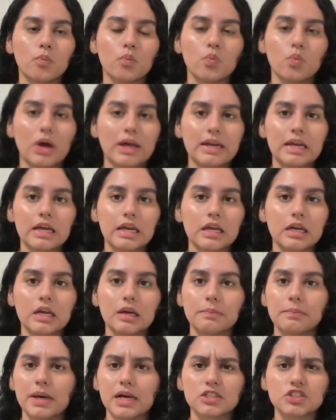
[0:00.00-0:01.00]

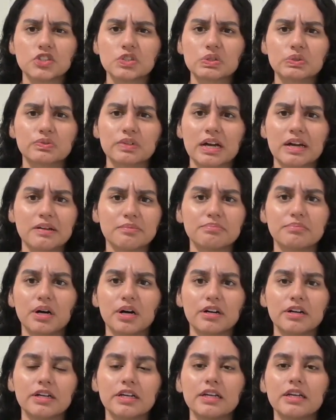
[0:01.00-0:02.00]
wedding bachelorette
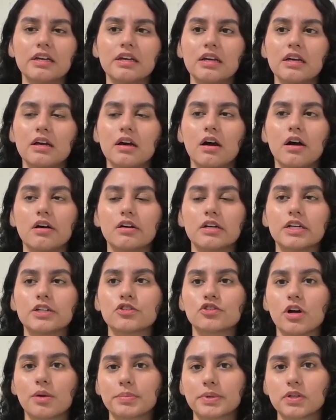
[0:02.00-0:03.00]
party on a
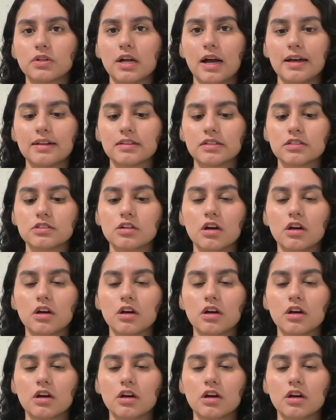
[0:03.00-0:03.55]
tropical island,